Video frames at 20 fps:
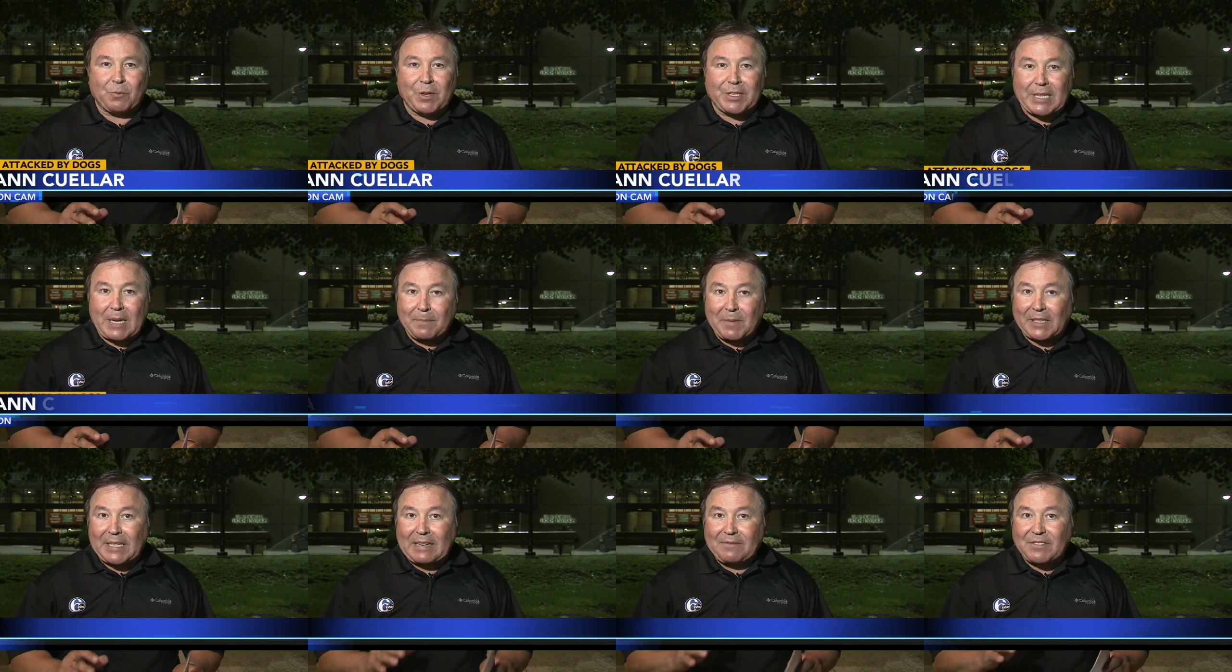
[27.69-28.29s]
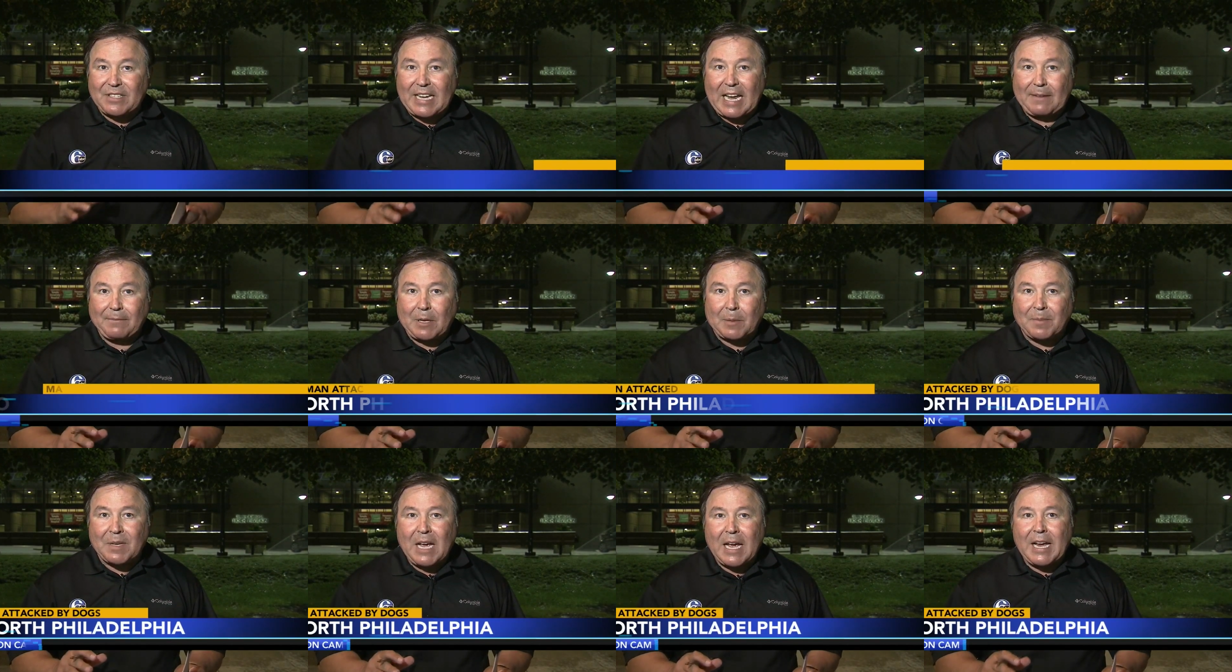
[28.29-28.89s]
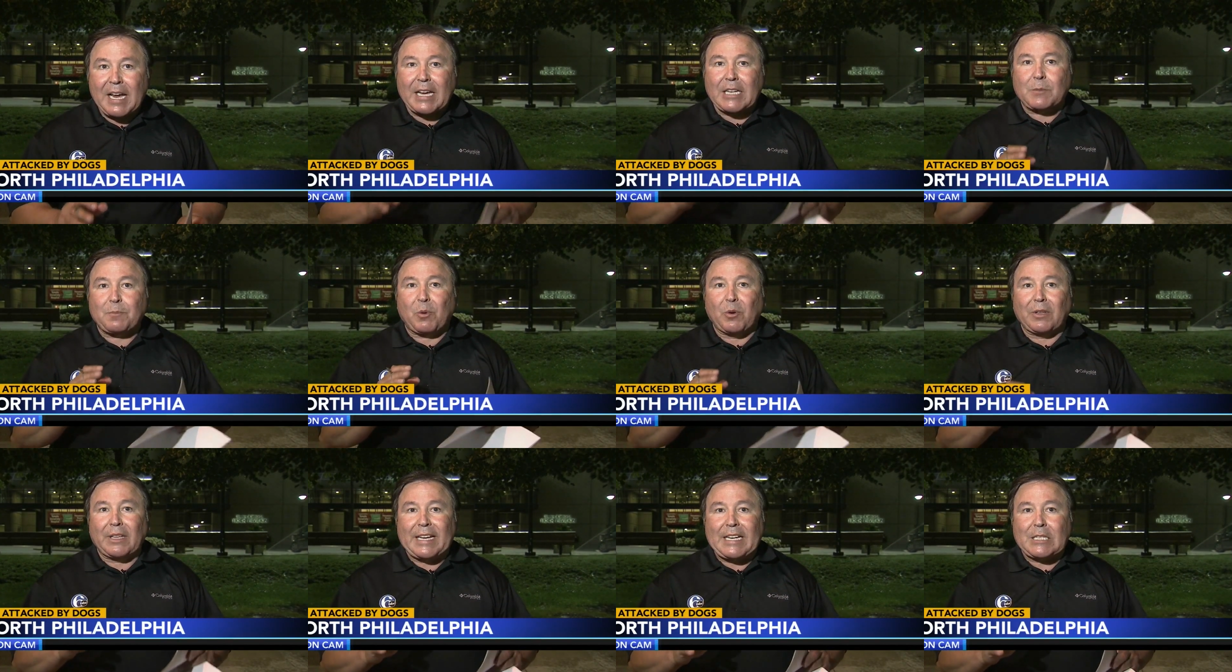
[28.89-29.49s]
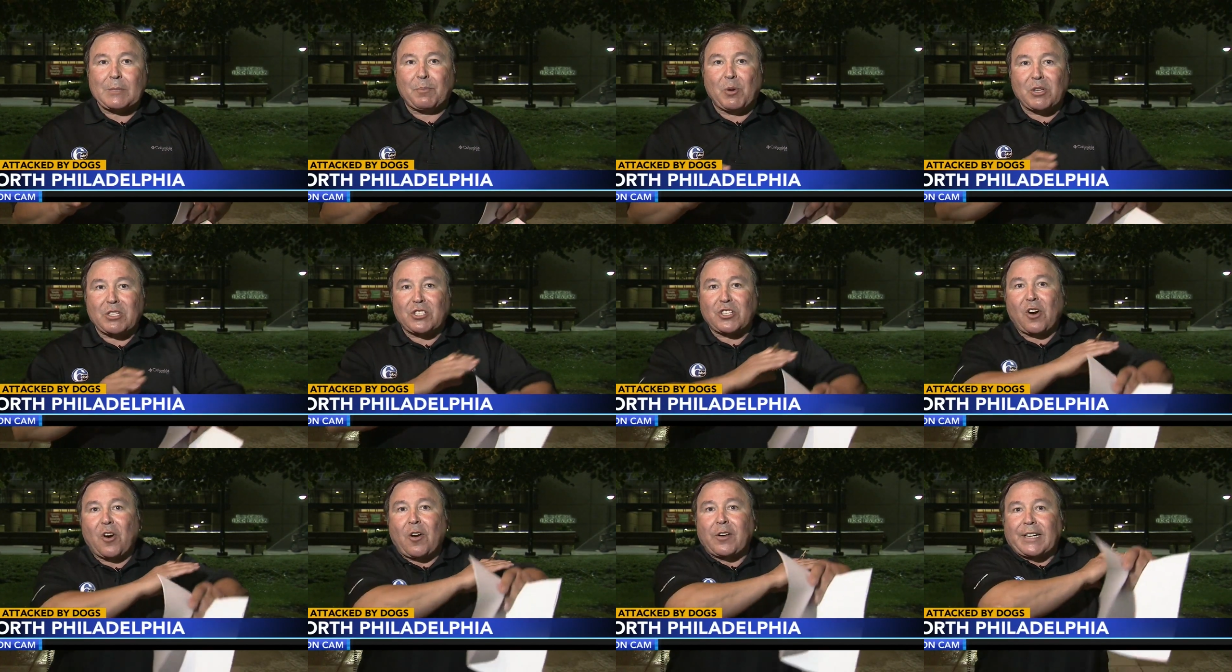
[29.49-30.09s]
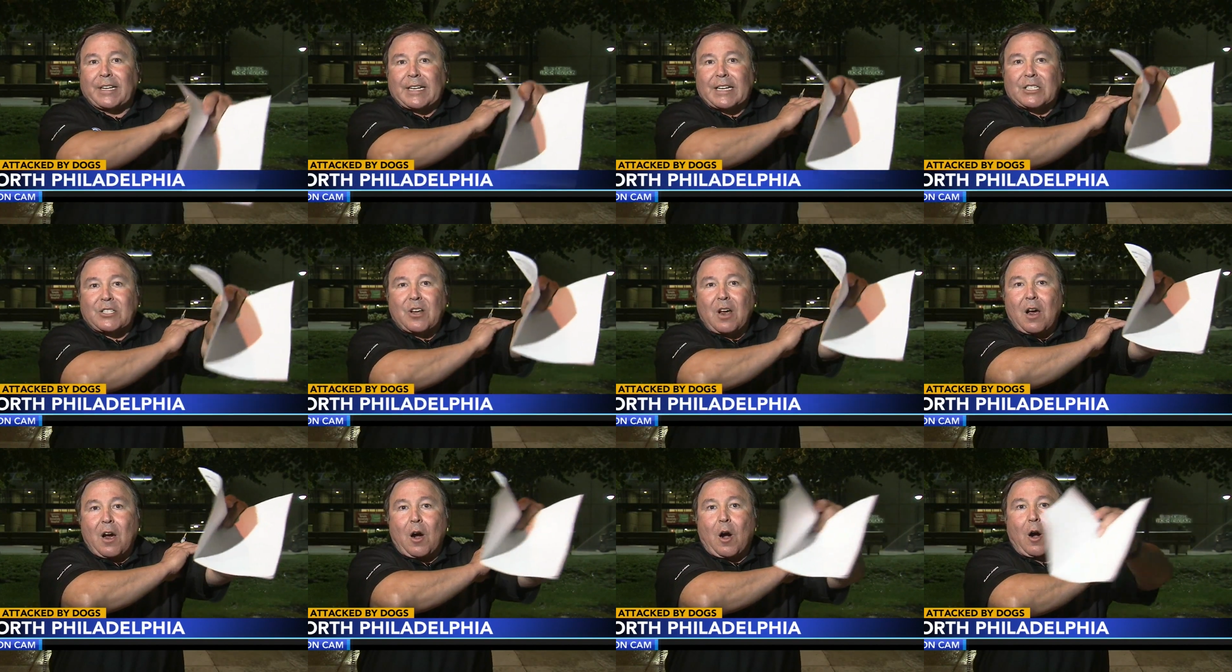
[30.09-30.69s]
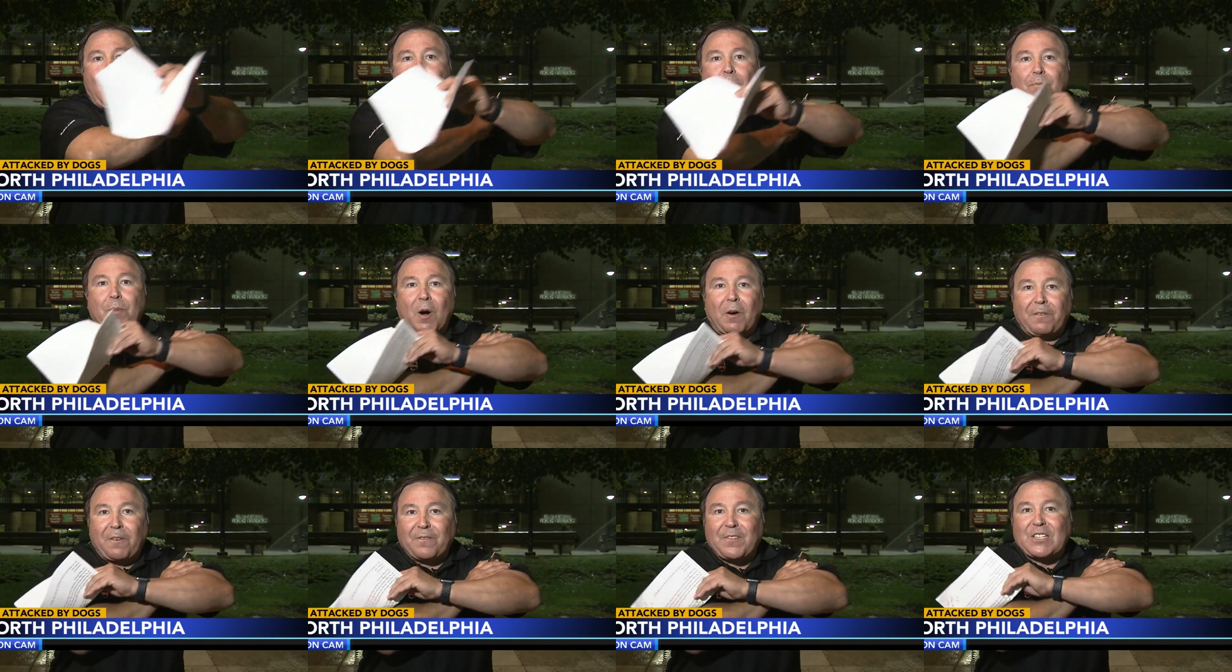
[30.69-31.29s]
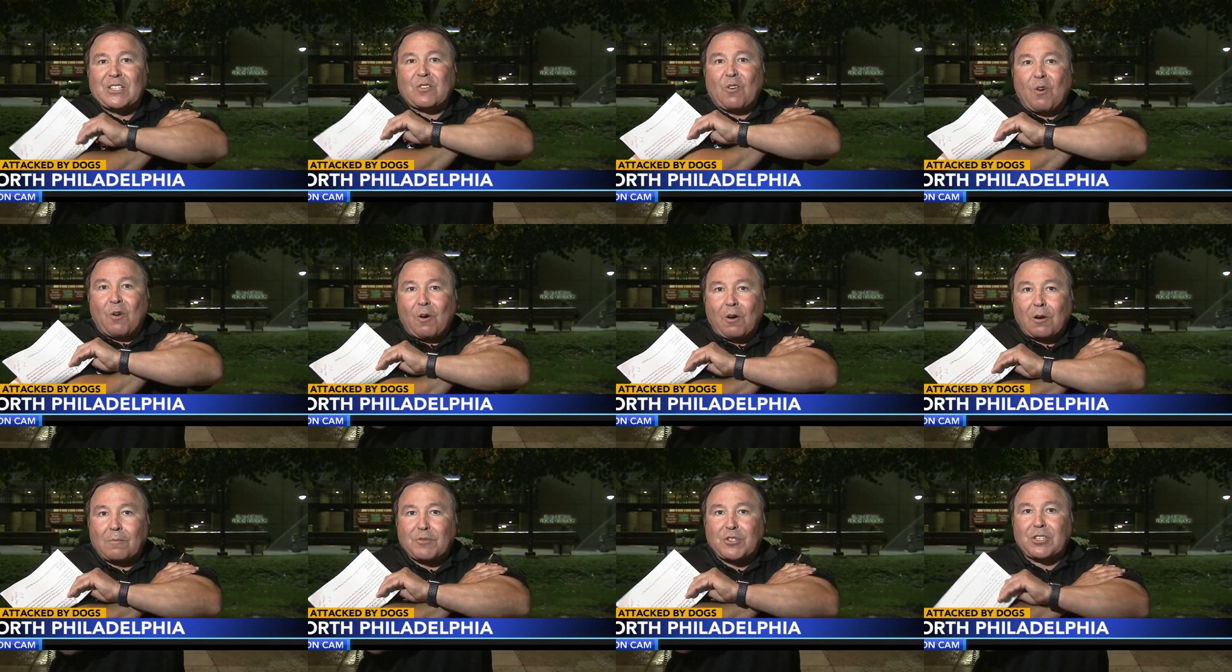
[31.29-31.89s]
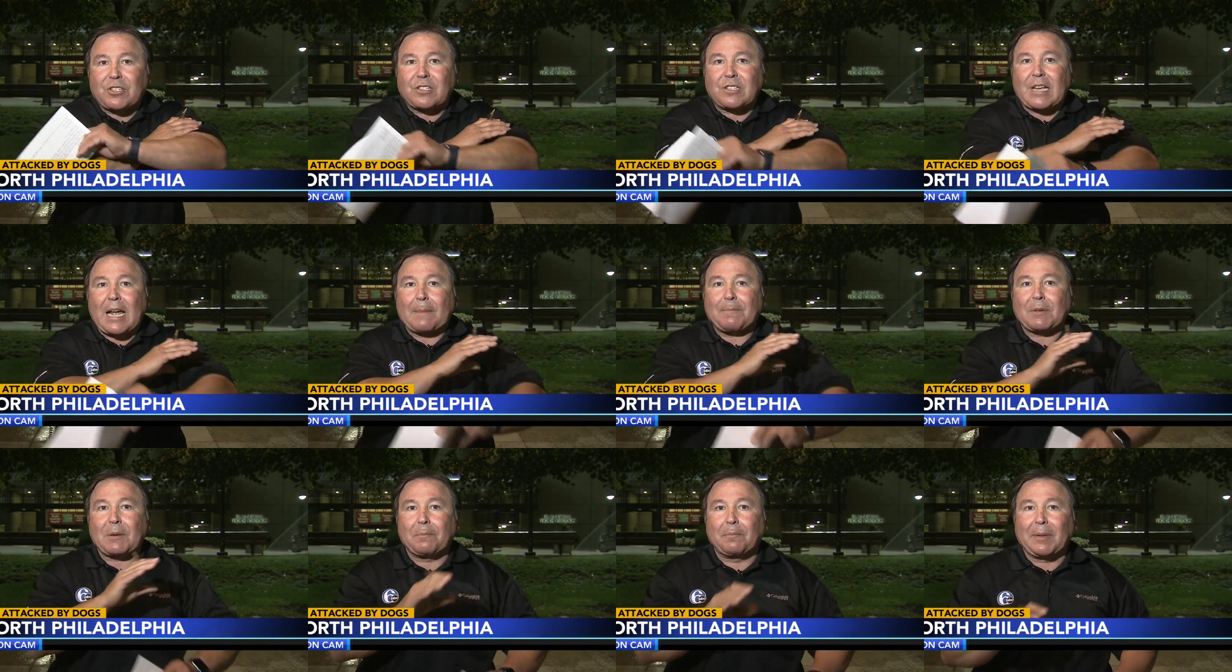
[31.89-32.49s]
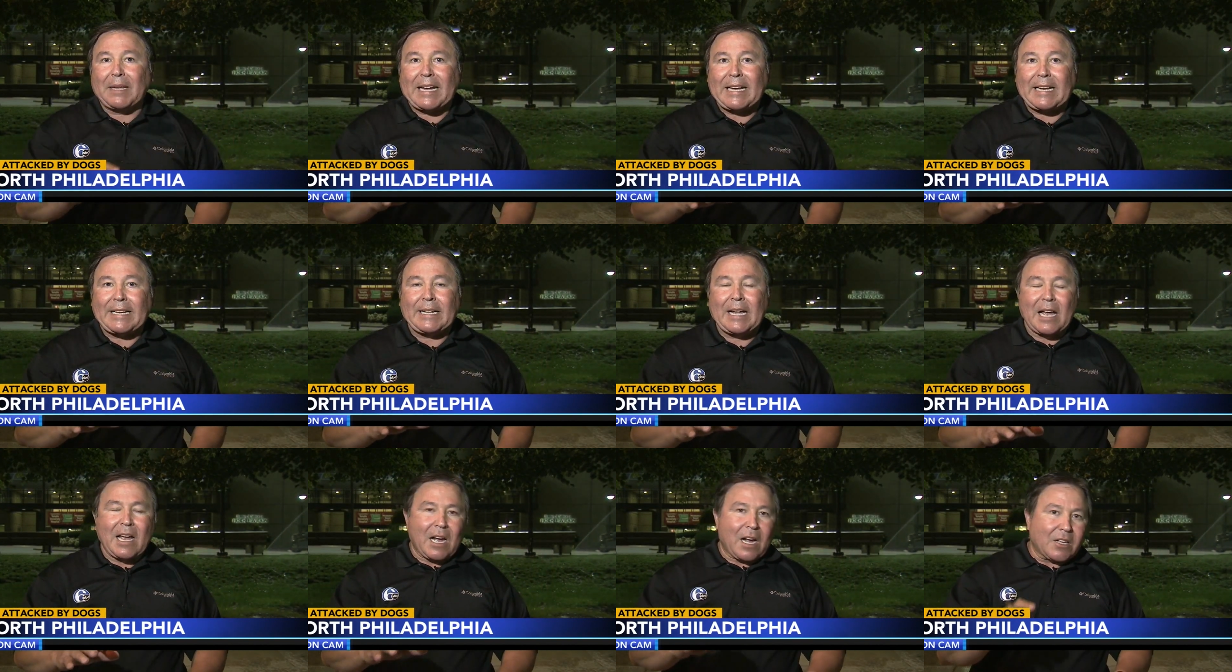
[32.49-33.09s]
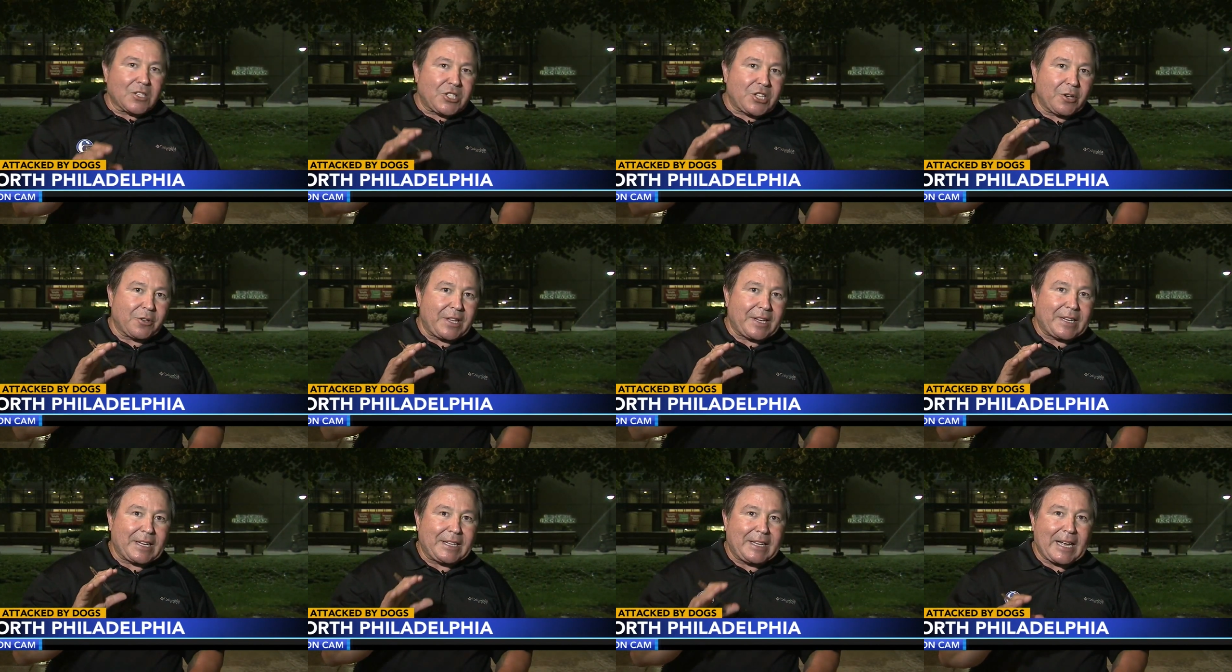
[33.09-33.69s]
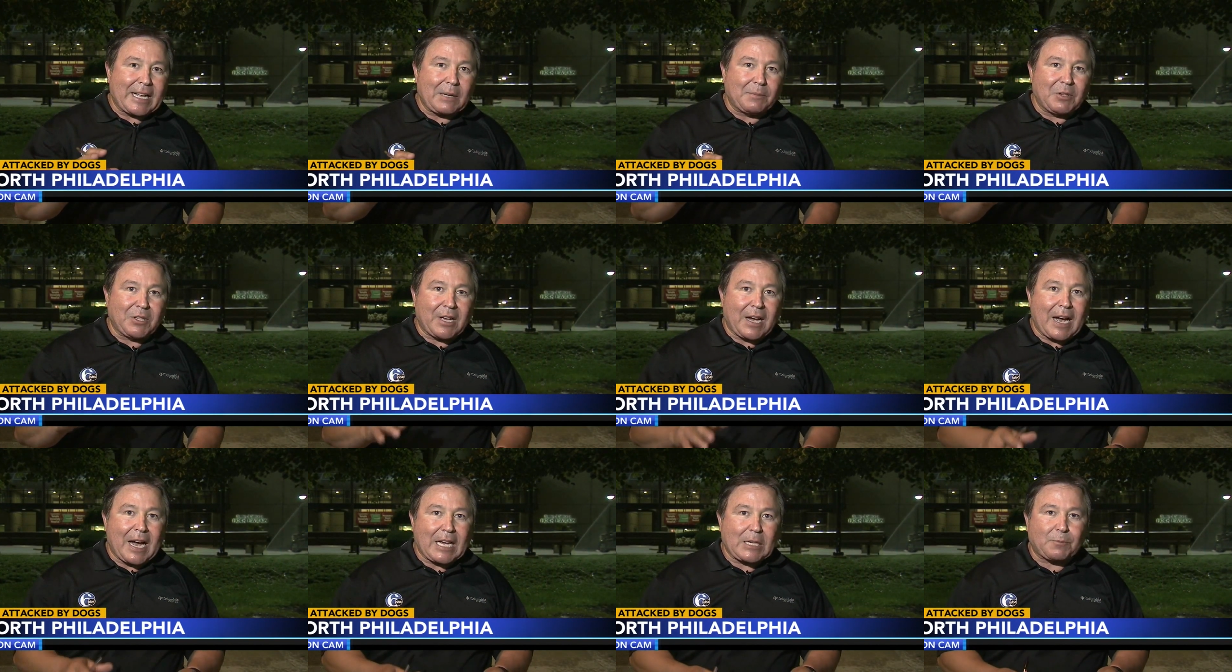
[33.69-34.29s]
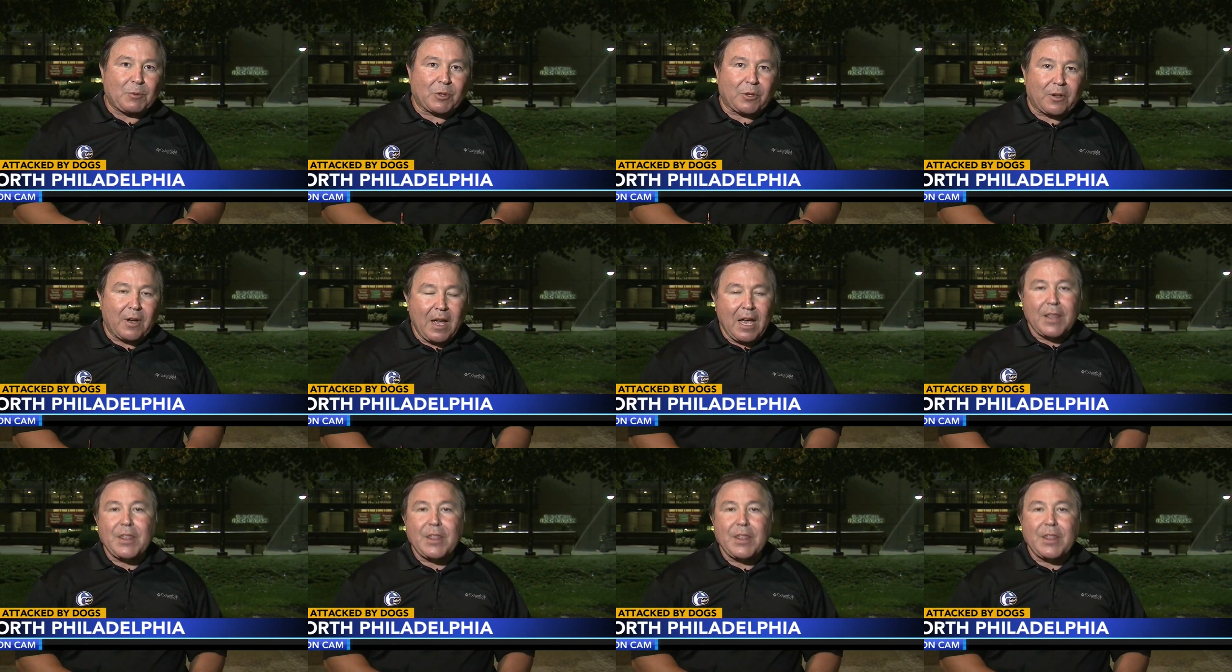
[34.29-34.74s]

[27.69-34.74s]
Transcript: What they believe saved him is police put tourniquets on both of his arms to stop the bleeding until they could get him to the hospital.